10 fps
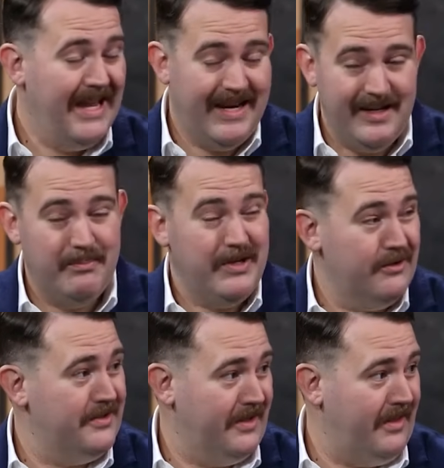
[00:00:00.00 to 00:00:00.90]
And it
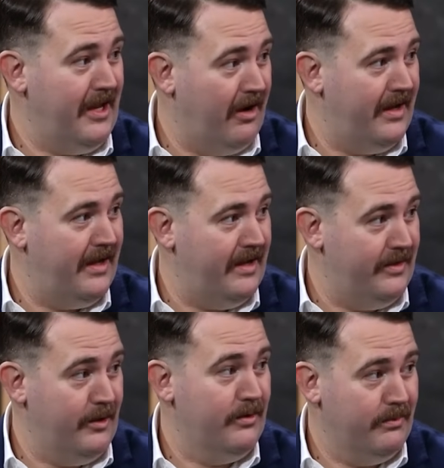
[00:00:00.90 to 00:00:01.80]
appears like
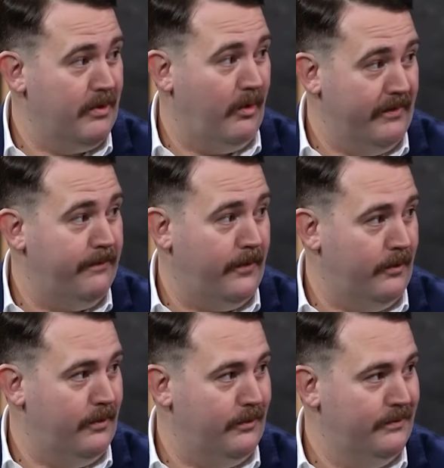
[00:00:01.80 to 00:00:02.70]
they're going
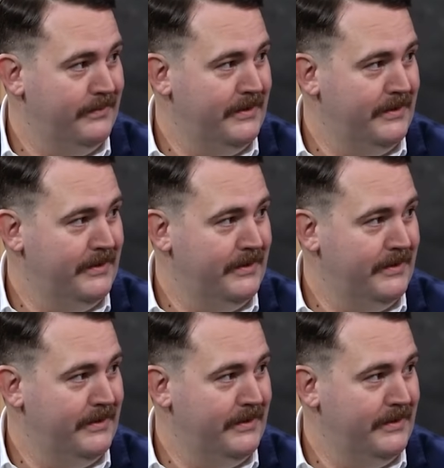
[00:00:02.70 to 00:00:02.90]
full